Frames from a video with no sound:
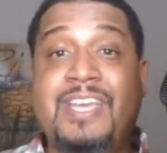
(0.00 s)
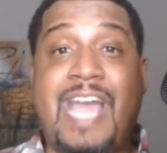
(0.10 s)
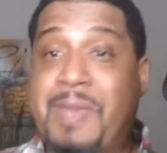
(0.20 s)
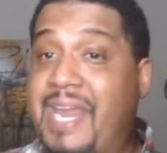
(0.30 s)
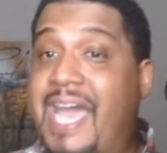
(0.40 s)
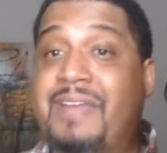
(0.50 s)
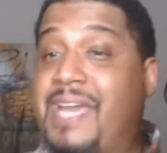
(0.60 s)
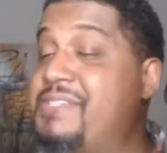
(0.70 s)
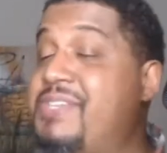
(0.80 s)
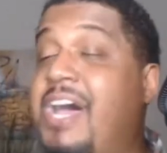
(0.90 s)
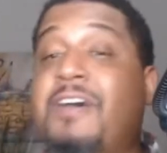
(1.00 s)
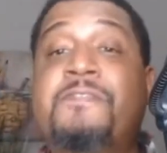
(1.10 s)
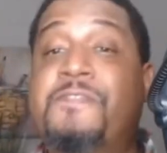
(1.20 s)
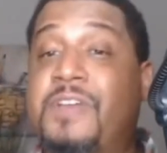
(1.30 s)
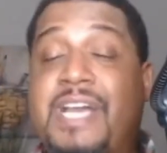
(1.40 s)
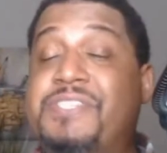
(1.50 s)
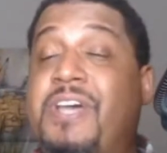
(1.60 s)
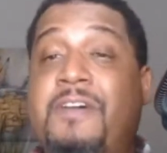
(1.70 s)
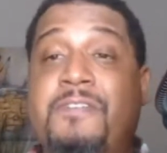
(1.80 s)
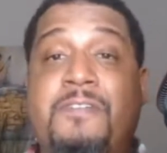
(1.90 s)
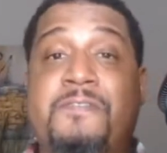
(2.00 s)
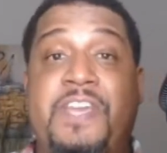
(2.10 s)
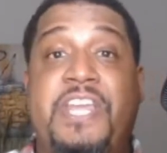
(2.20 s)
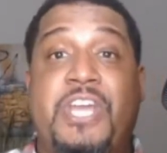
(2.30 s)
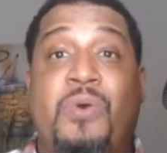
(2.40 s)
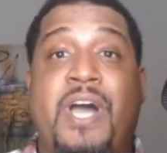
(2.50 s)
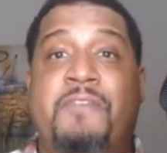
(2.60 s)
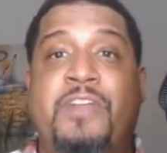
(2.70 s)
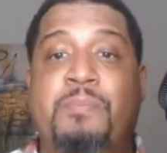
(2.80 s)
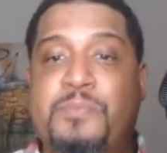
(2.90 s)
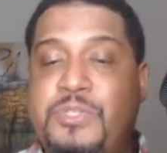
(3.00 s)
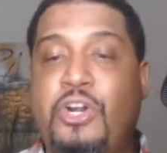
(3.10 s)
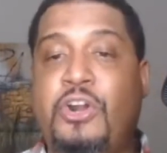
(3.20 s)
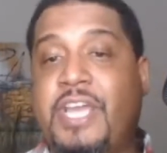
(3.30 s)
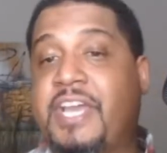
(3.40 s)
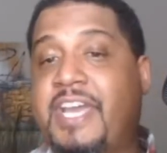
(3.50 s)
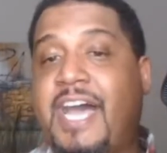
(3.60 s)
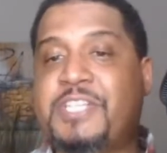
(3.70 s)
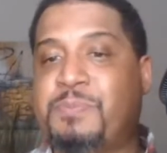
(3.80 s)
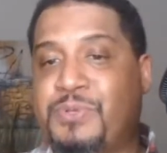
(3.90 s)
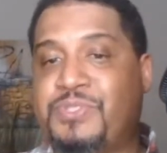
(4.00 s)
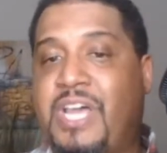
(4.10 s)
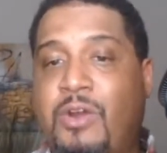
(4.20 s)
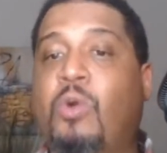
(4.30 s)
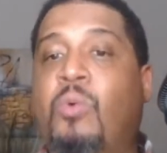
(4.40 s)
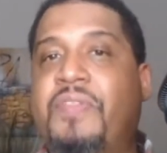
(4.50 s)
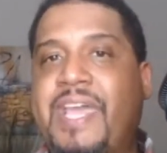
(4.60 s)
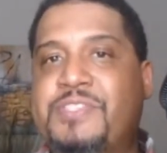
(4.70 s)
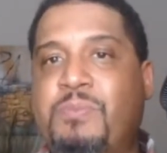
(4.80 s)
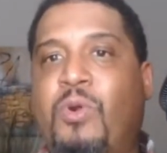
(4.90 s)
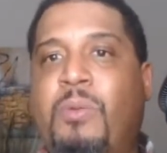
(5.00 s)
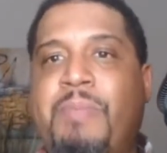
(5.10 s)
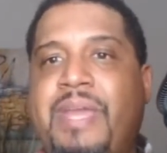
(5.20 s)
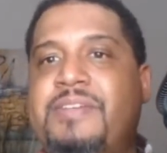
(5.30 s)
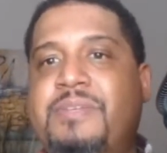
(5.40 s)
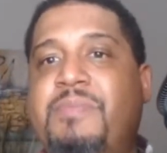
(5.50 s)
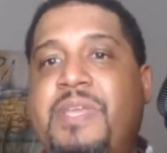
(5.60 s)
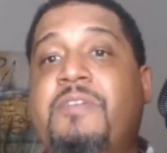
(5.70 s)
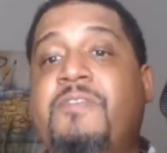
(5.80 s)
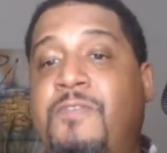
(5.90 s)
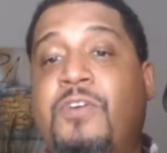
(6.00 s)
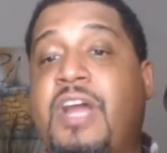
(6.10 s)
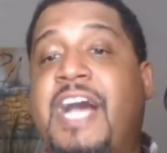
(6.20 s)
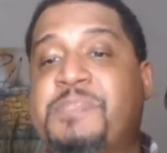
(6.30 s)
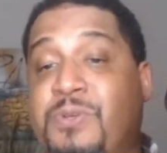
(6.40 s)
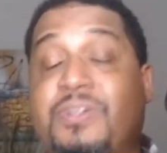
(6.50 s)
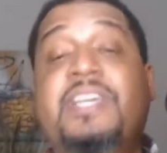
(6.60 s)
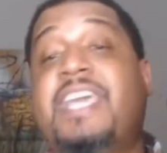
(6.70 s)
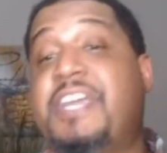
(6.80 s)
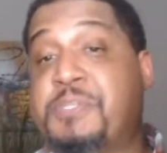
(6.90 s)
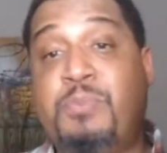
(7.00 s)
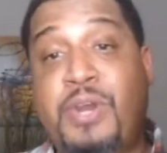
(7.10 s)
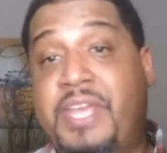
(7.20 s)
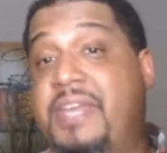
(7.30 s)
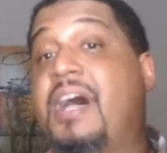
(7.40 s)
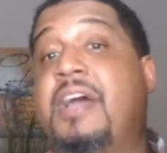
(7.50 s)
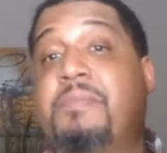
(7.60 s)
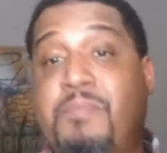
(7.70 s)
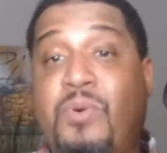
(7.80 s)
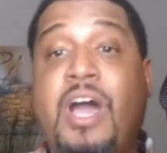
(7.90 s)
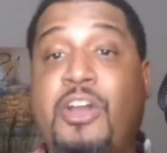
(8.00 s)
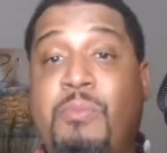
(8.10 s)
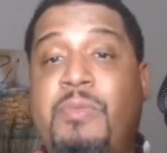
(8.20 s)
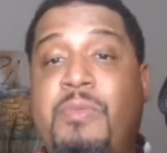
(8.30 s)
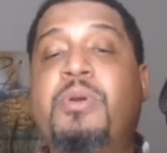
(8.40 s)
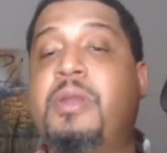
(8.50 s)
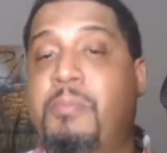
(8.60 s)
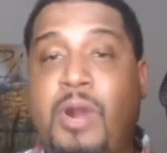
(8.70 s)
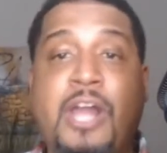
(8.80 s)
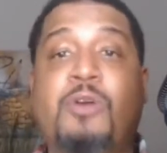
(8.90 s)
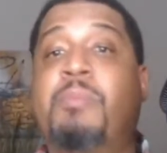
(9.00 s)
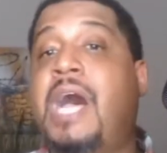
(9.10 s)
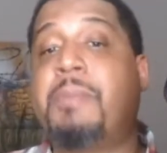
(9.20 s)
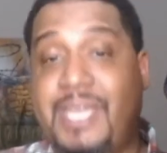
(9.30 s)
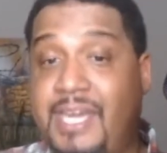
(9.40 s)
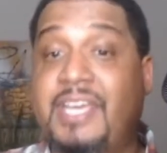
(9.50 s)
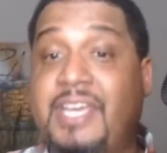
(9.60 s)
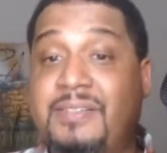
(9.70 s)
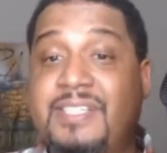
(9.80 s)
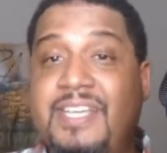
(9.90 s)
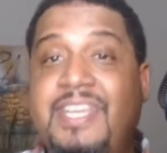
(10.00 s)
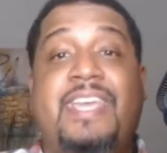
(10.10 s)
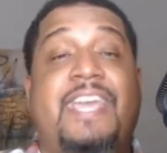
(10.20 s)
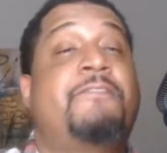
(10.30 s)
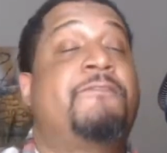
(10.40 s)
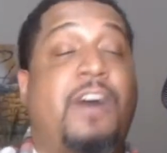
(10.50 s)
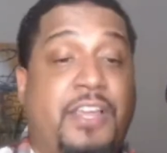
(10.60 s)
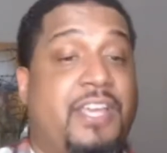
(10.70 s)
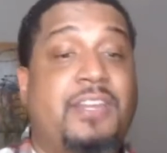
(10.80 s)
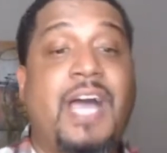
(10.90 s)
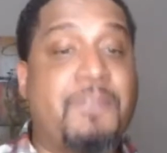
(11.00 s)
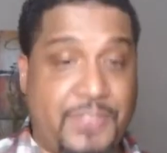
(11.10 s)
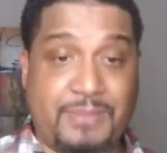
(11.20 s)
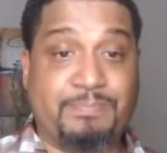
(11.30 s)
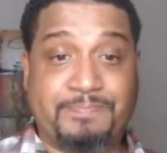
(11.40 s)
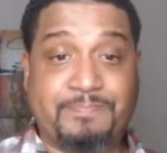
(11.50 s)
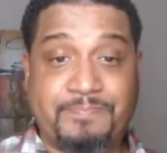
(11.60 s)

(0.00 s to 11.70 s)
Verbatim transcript: I mean, I, I saw a I saw a video of them turning a gospel song or one that's more meant to be for gospel and just putting it on Barack uh, putting Barack Obama in it and falling in love with him.